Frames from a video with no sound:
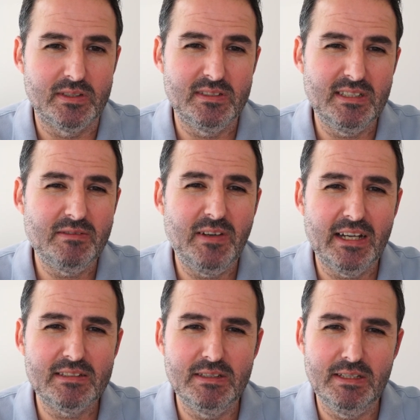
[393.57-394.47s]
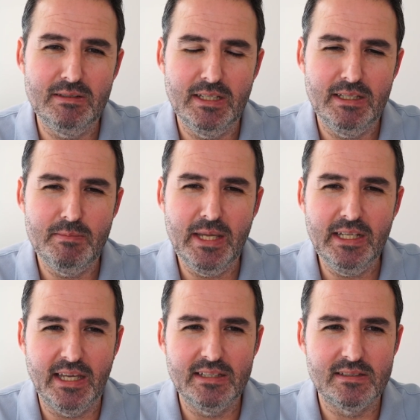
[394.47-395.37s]
In fact, in many
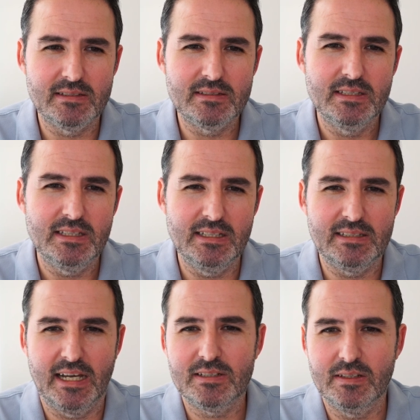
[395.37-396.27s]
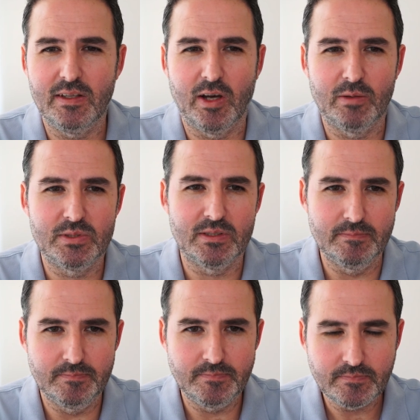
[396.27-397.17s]
cases, it's actually the opposite.
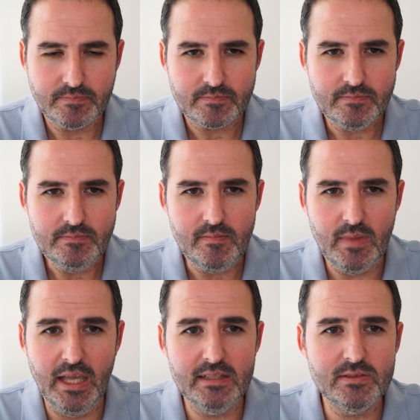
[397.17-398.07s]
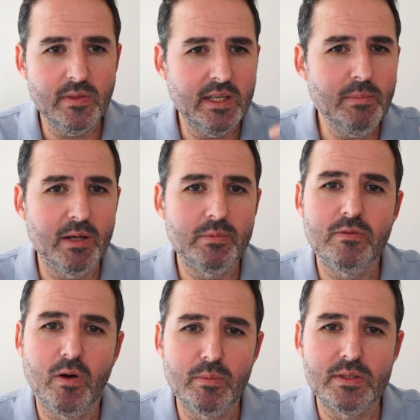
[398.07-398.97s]
And so think about
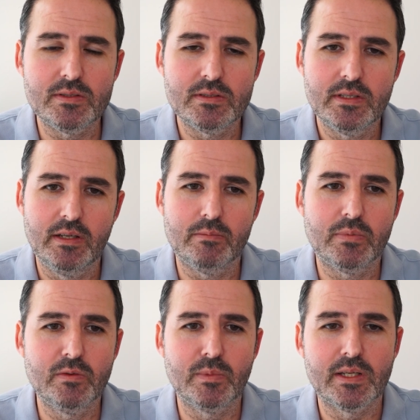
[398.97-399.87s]
performance improvement.